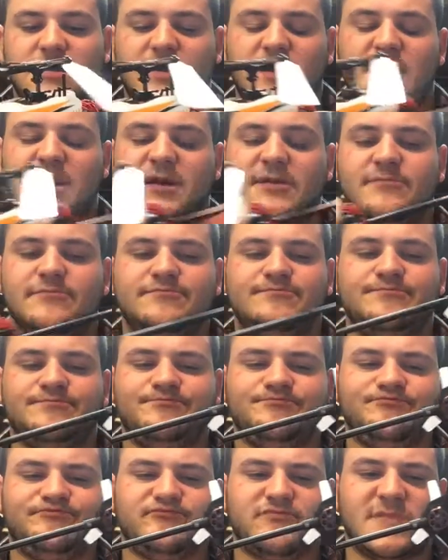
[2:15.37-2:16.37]

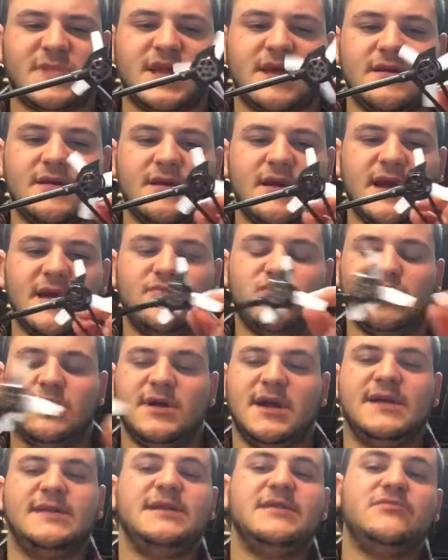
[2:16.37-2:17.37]

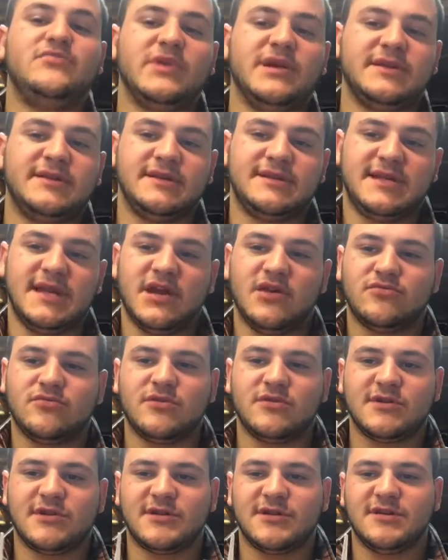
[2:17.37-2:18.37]
I did break the tail
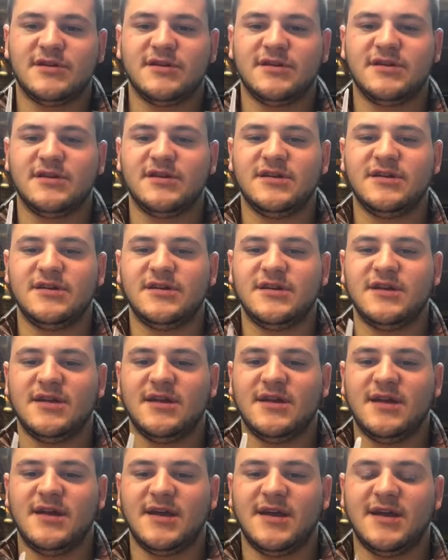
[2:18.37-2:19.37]
rotor,
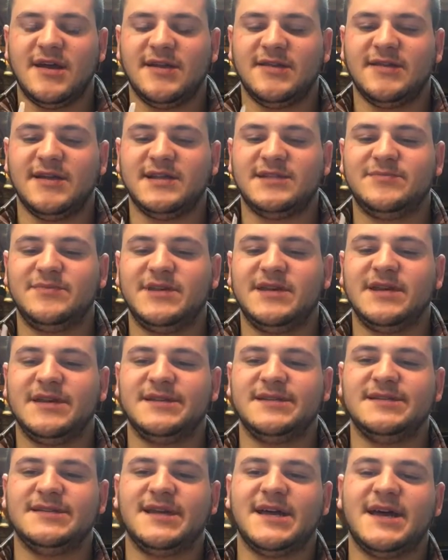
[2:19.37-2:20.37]
and that's
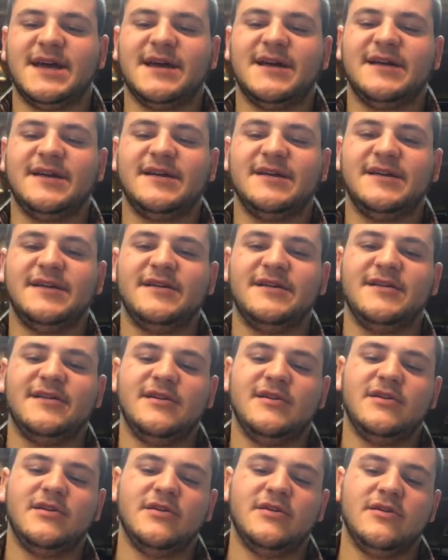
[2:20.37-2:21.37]
because
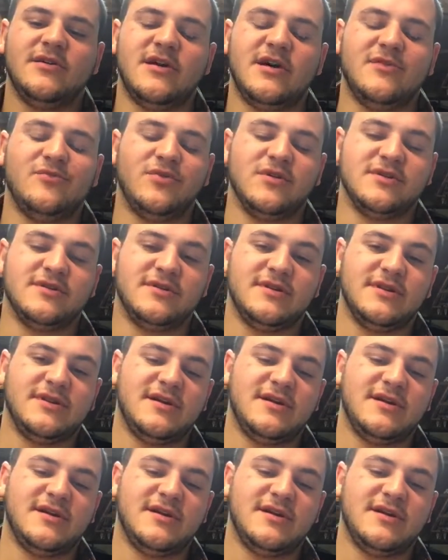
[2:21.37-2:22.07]
on